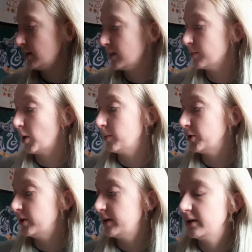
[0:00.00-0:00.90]
at the
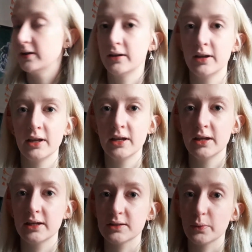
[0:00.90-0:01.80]
moment
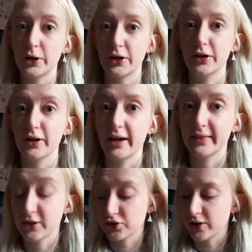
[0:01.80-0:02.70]
it's winter
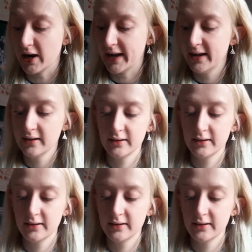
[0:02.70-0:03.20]
and they're dry.